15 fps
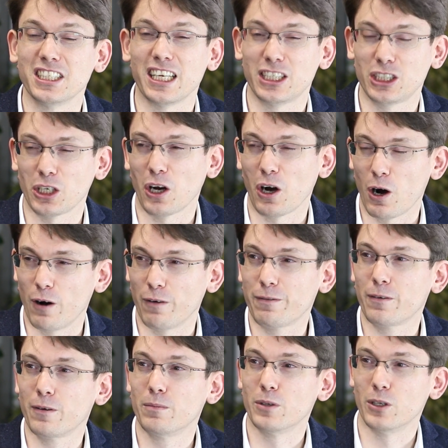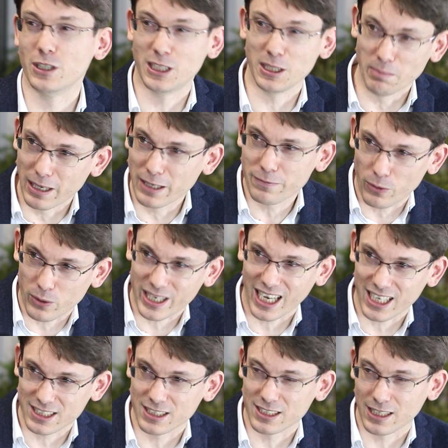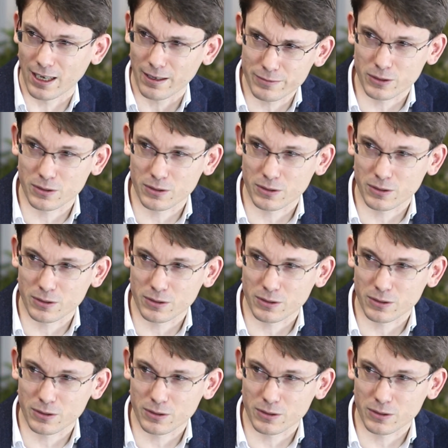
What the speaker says: nature of the demand forecast itself.